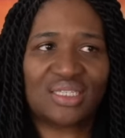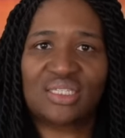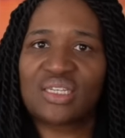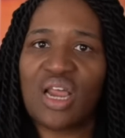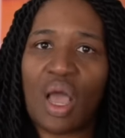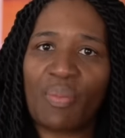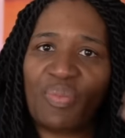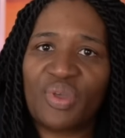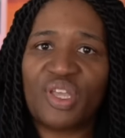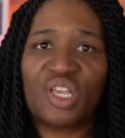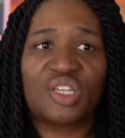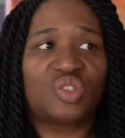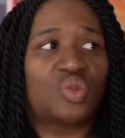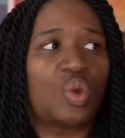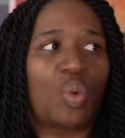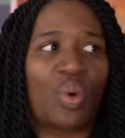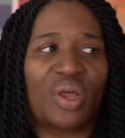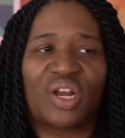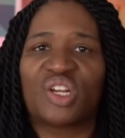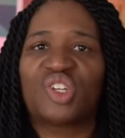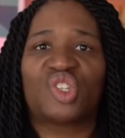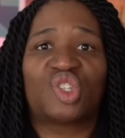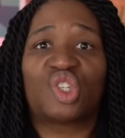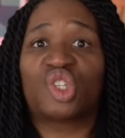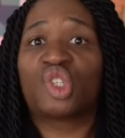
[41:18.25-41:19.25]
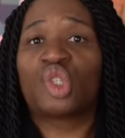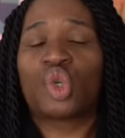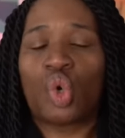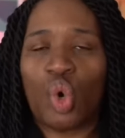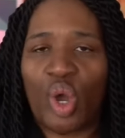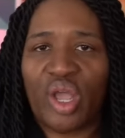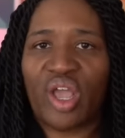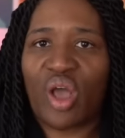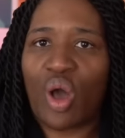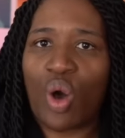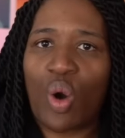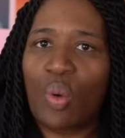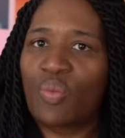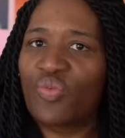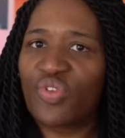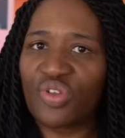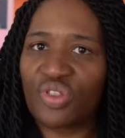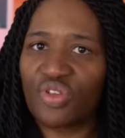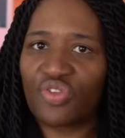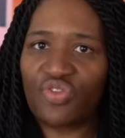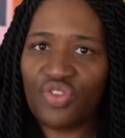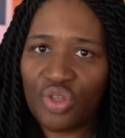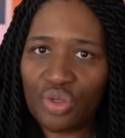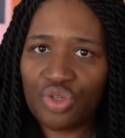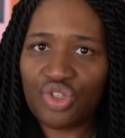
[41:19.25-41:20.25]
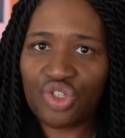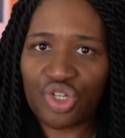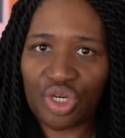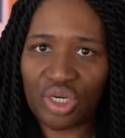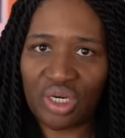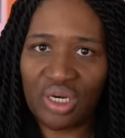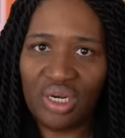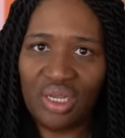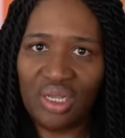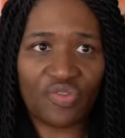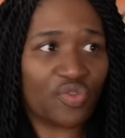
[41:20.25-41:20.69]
It's not because we want to destroy a hope for the future.